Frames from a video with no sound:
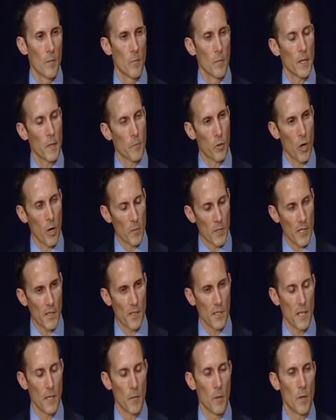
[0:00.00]
But the
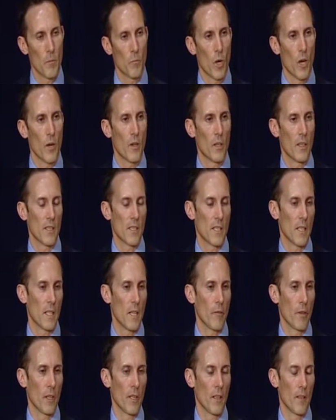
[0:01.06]
promises that have been broken are
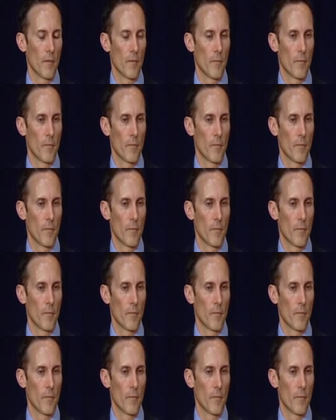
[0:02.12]
significant.